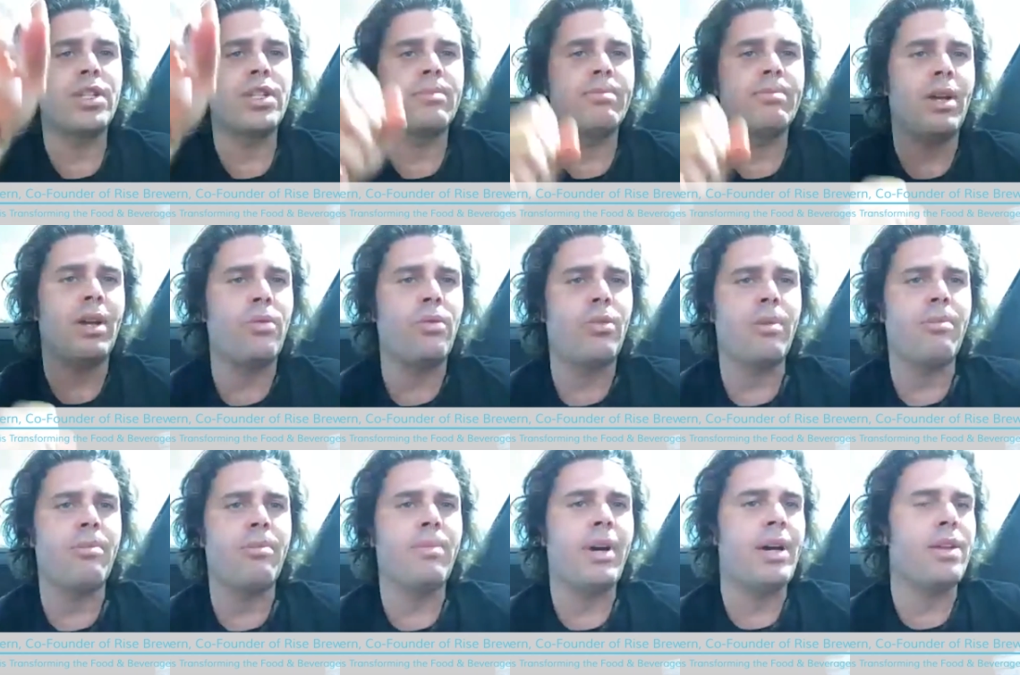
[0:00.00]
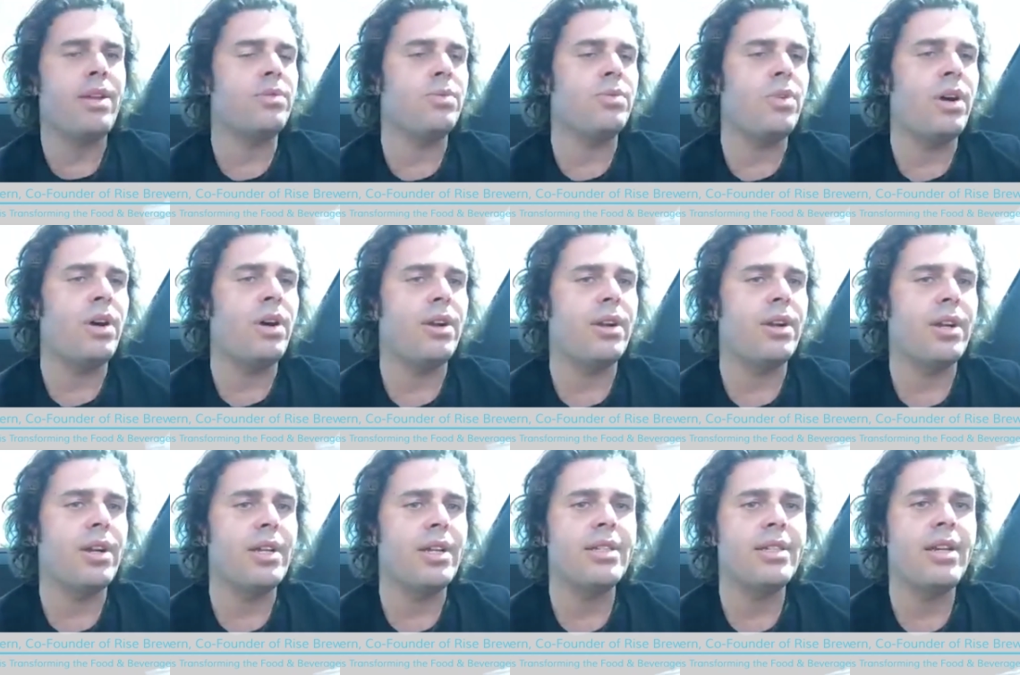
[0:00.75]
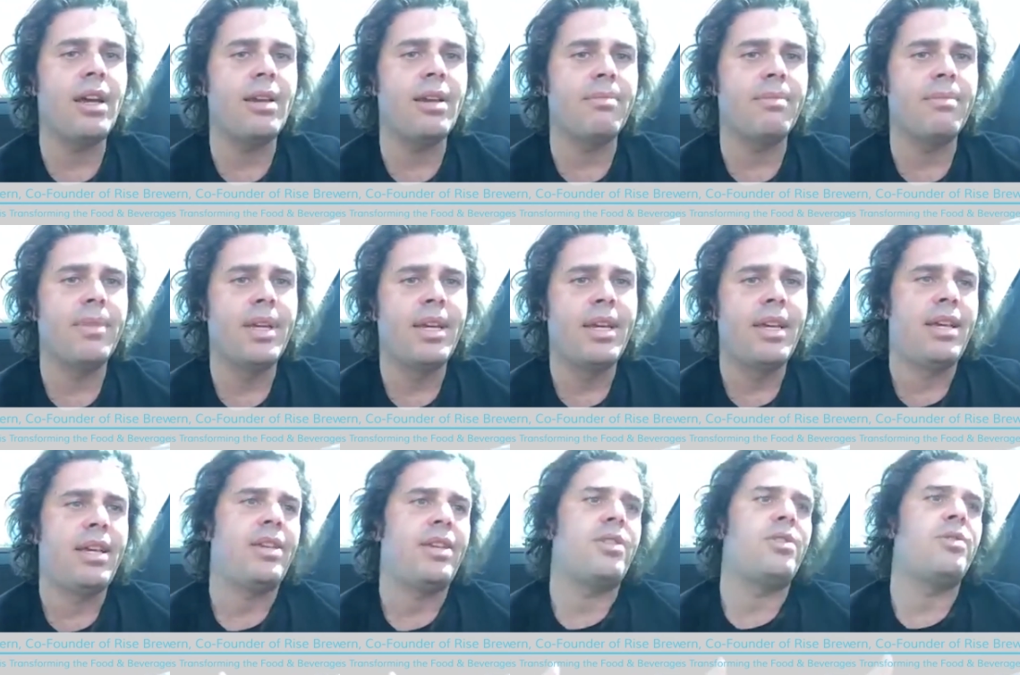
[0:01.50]
buy one bottled water at a time.
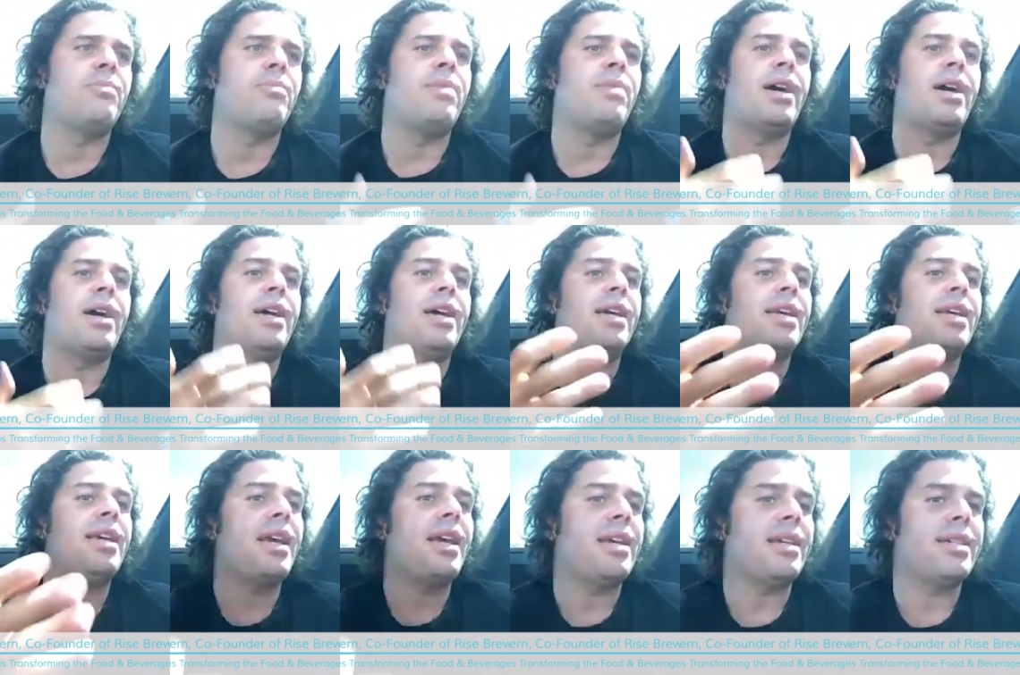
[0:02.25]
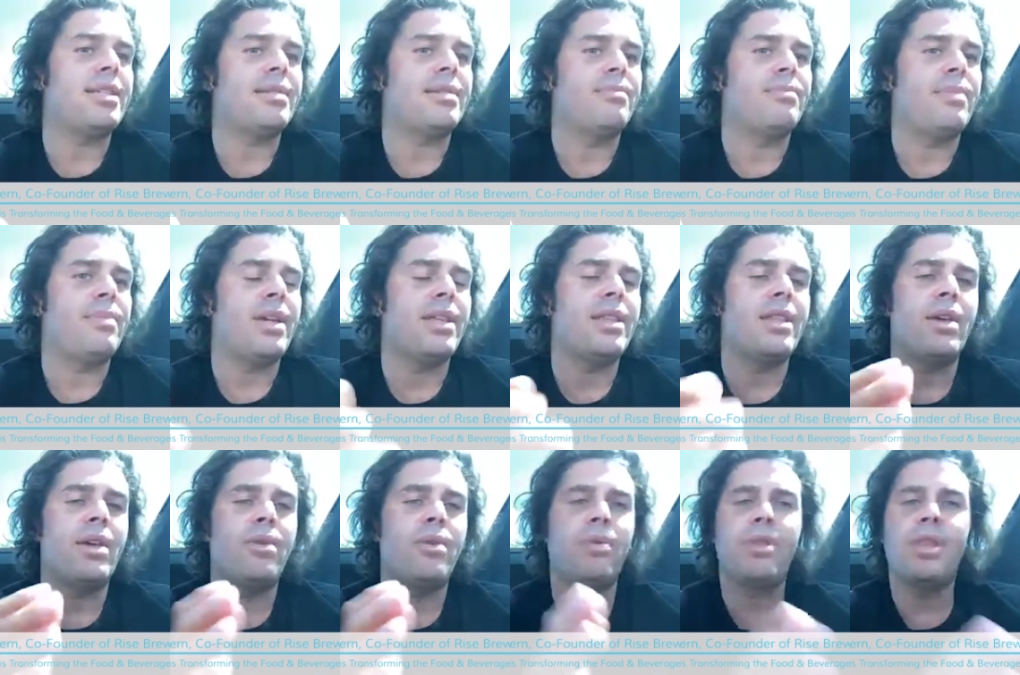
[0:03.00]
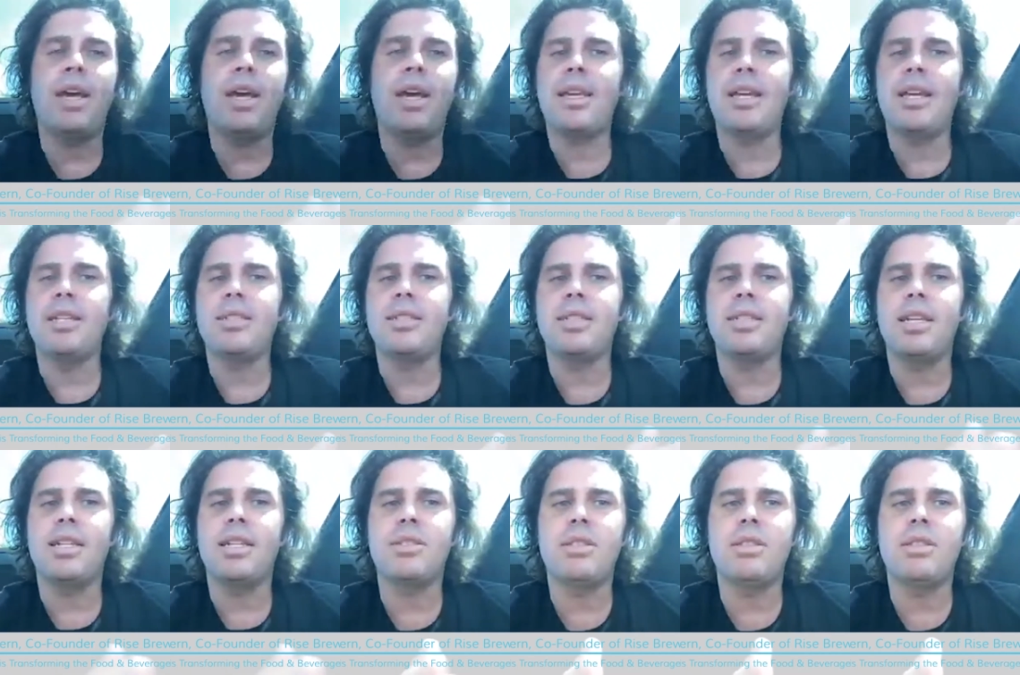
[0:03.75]
You buy a case. And then when that case
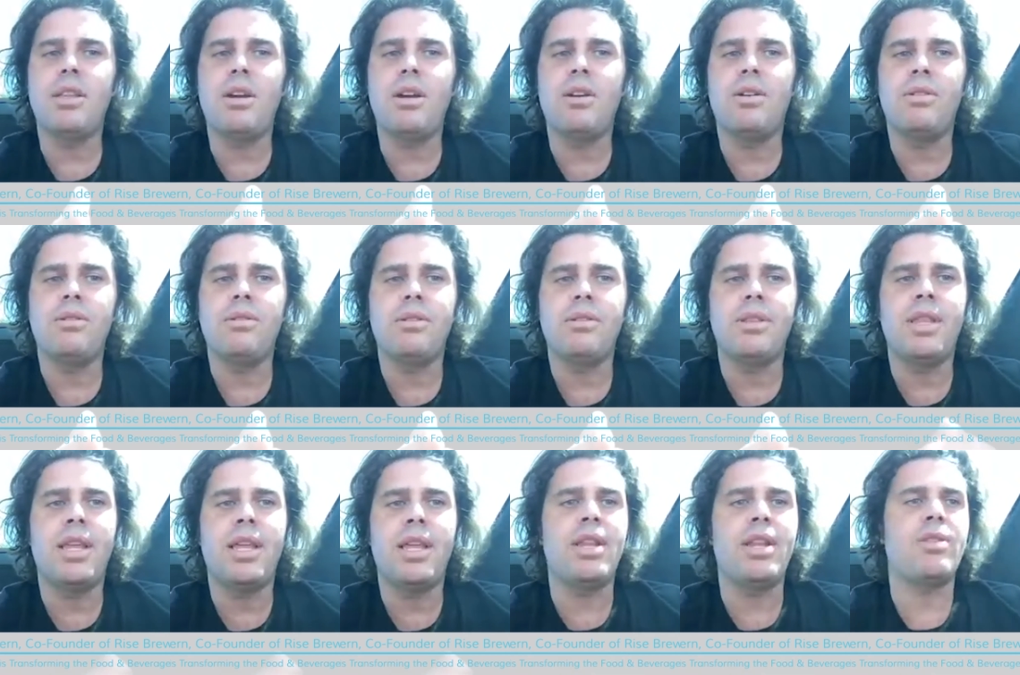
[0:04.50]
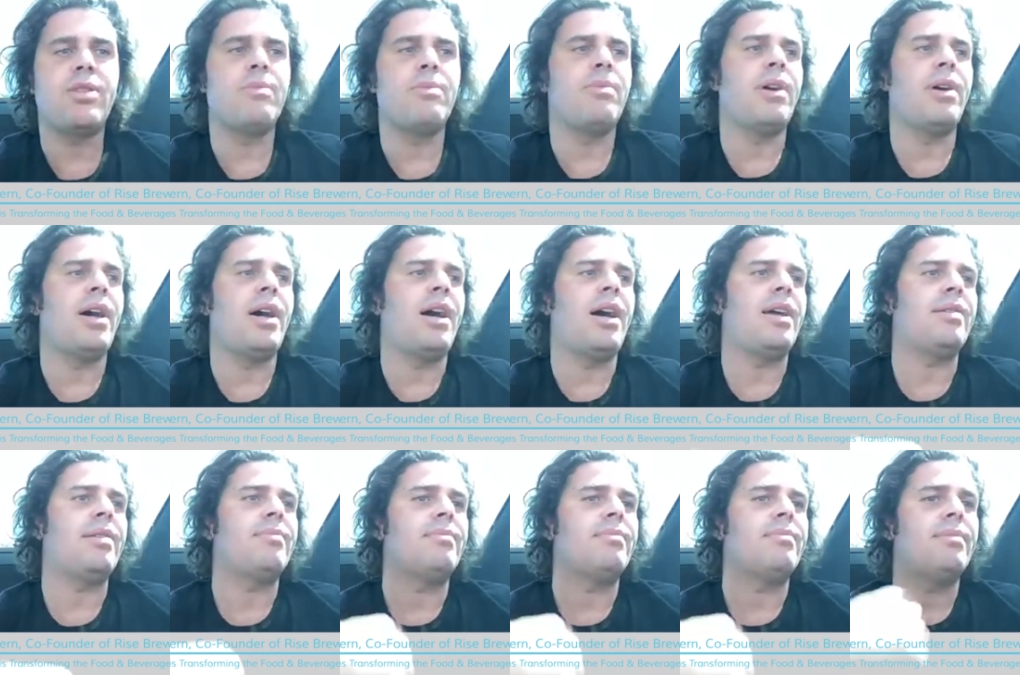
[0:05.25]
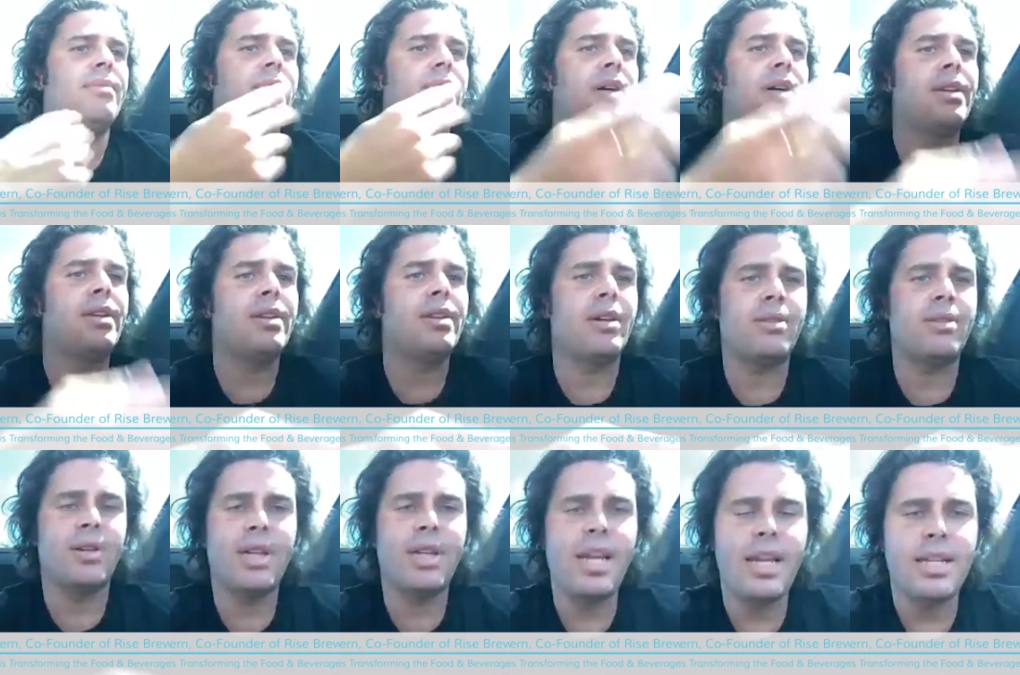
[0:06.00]
gets low, then you buy
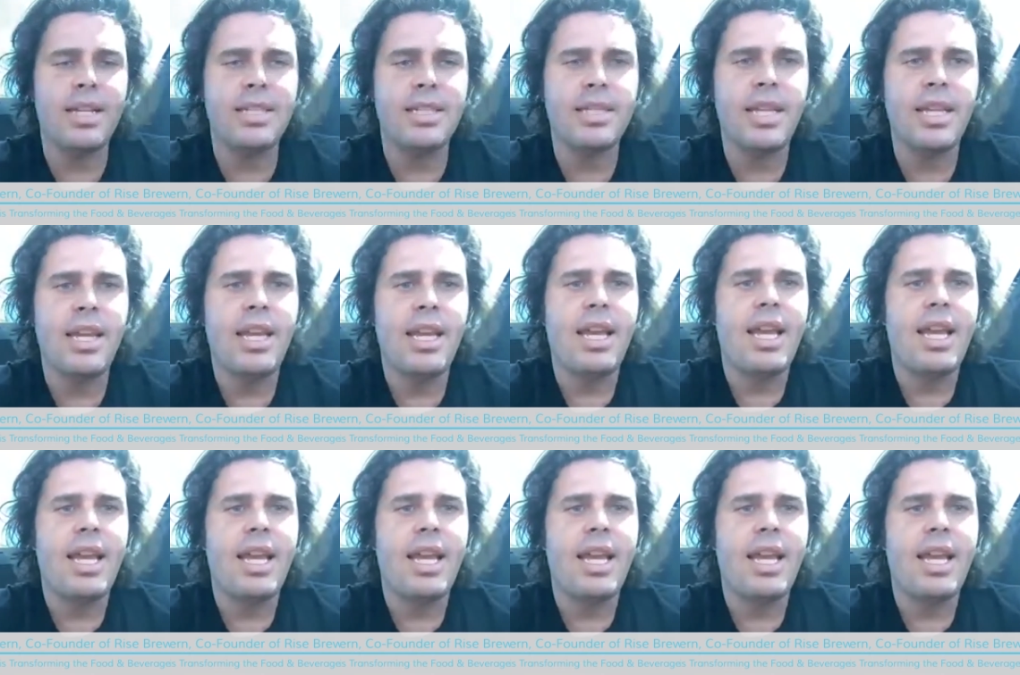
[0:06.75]
another case.